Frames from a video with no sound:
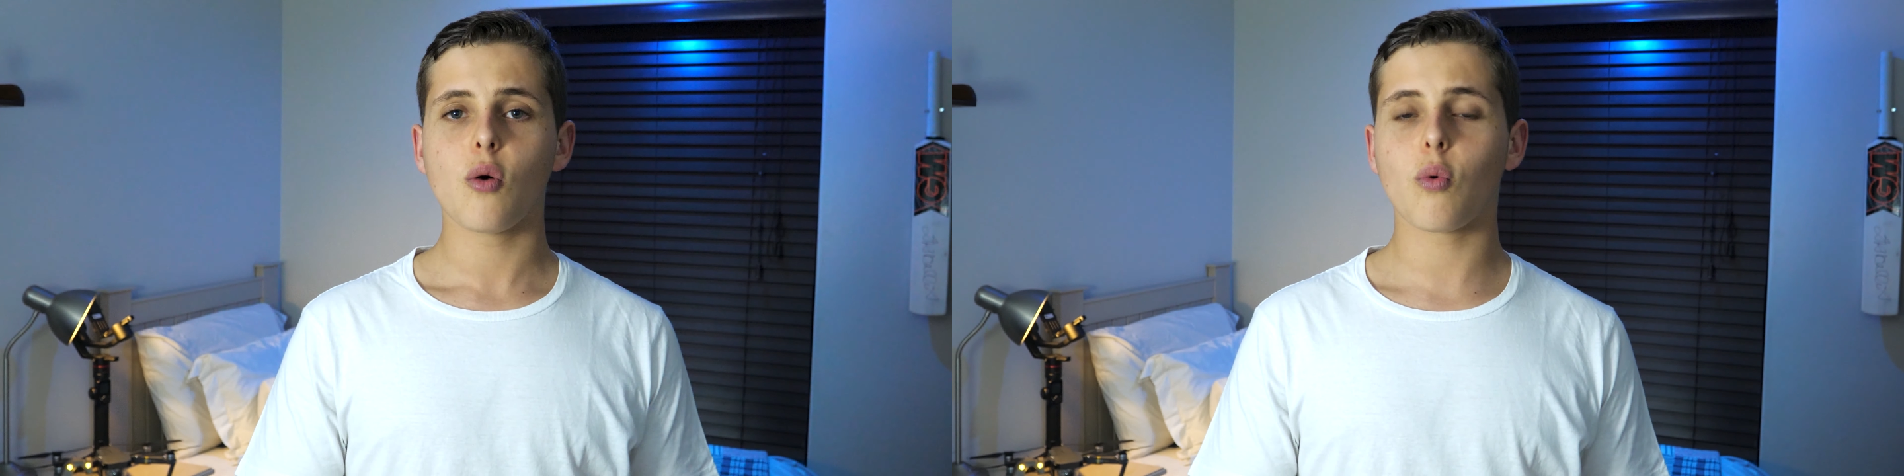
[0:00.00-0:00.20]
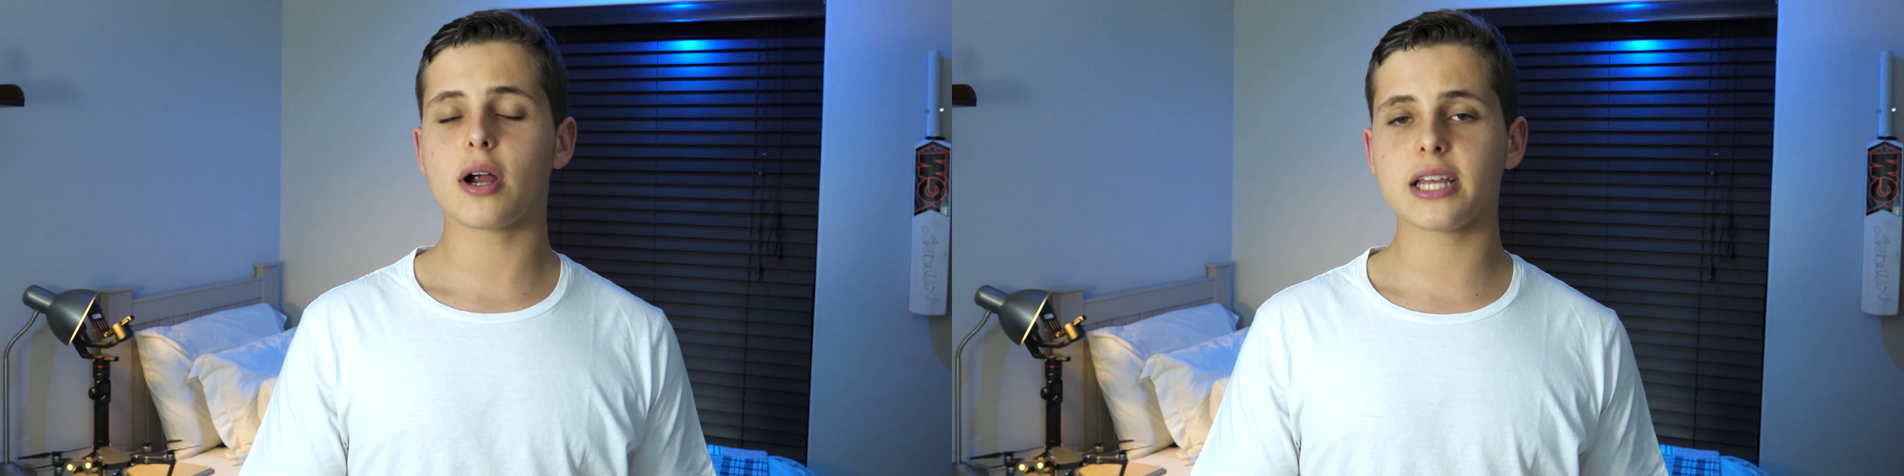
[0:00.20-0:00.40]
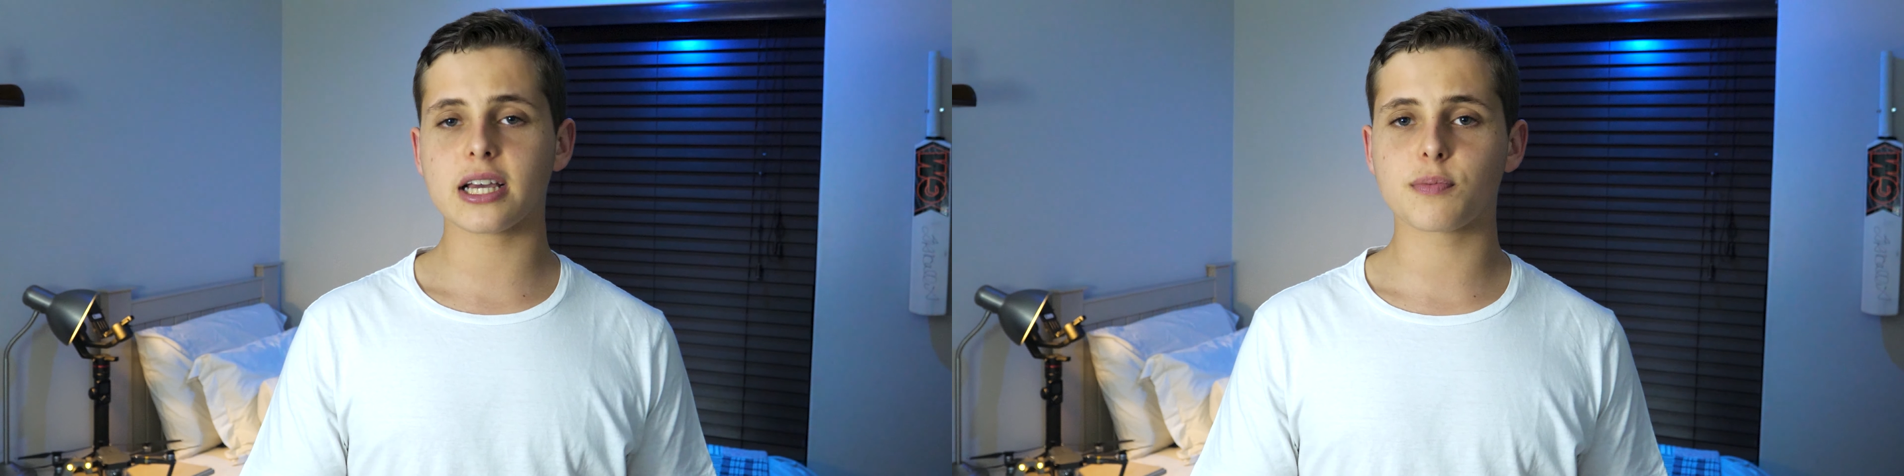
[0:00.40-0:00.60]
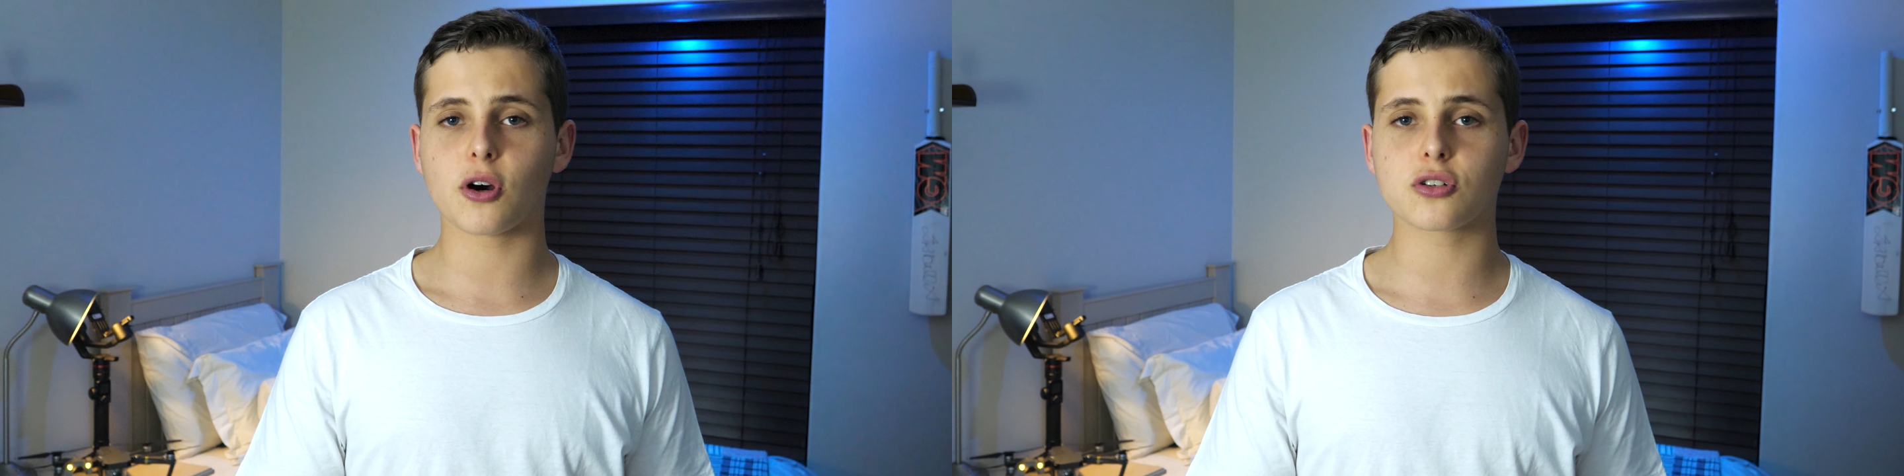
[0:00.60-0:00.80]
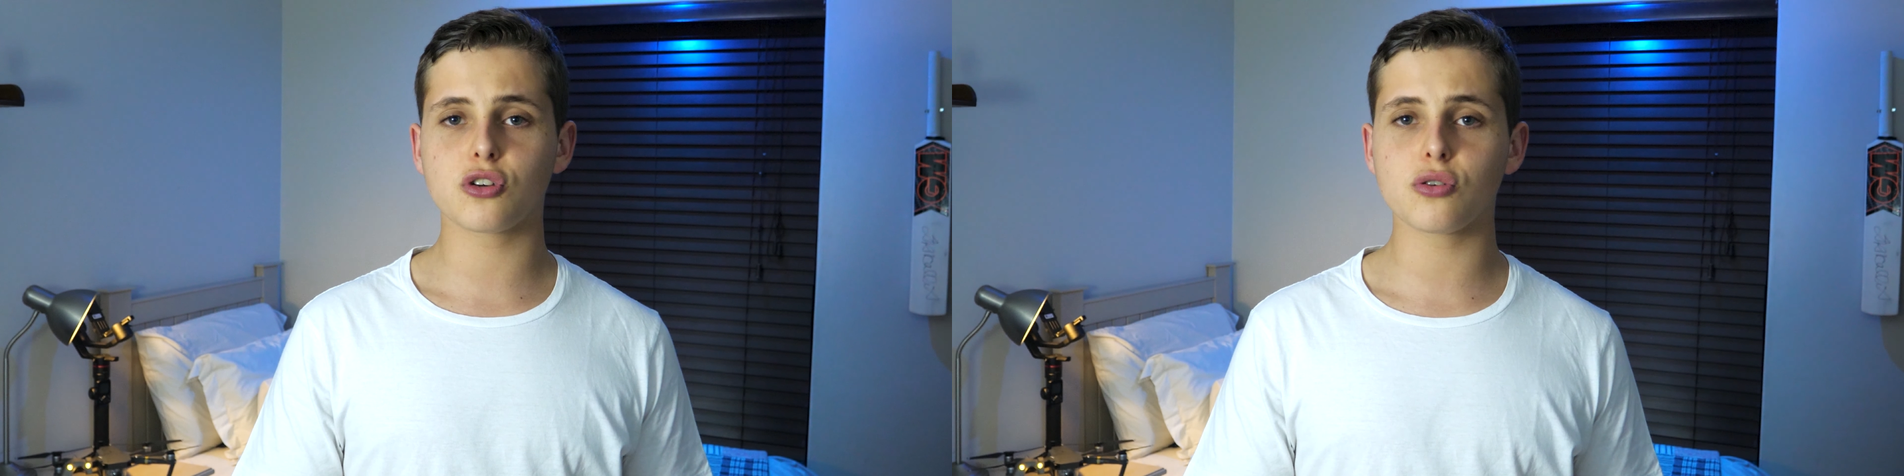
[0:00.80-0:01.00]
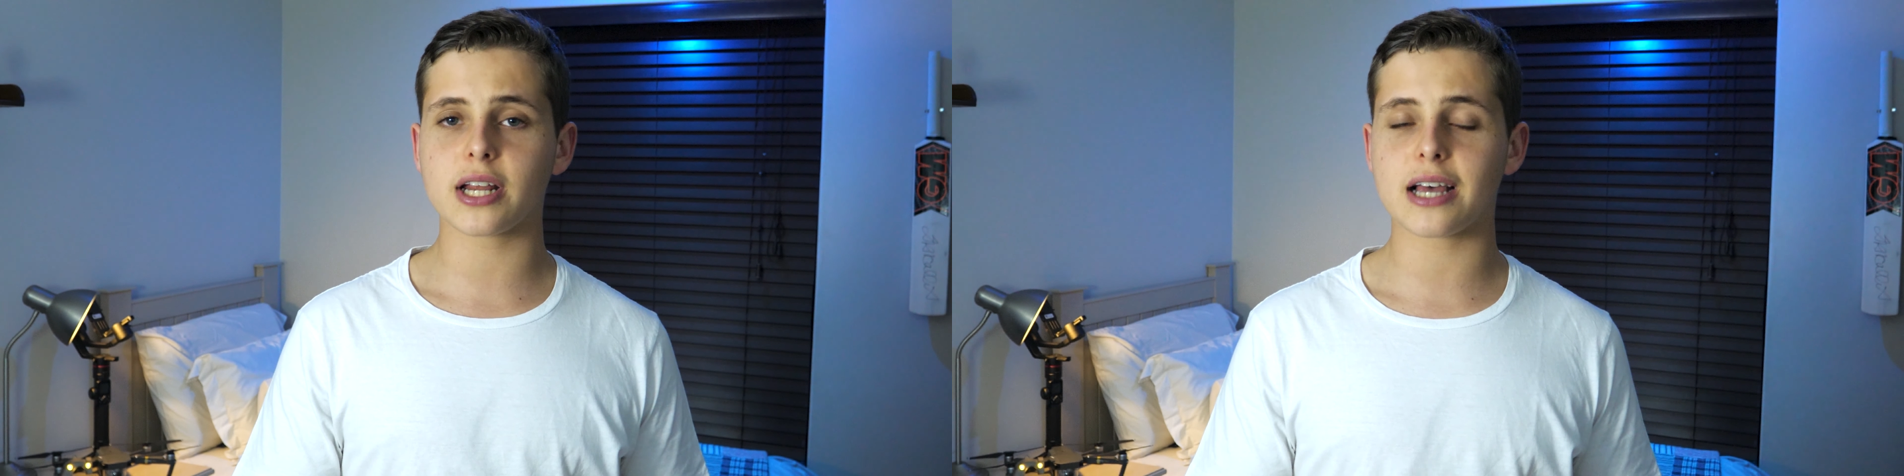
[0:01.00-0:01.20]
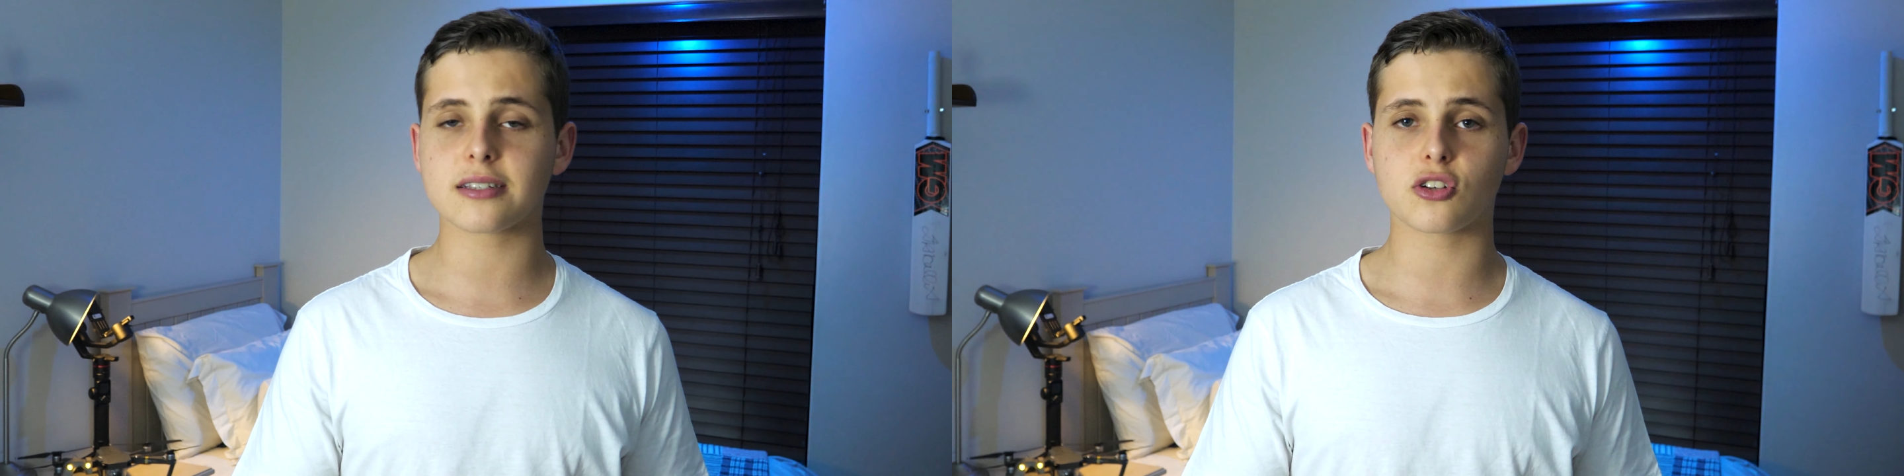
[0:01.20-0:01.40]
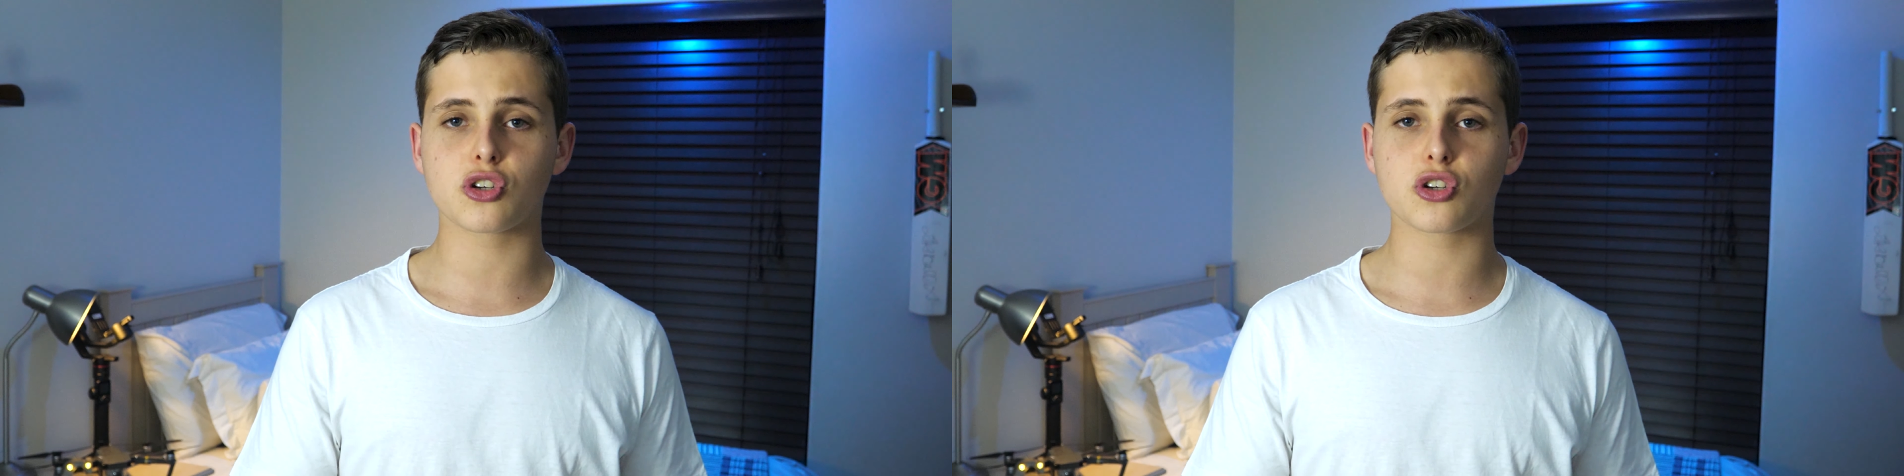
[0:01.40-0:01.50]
1DX Mark II that has the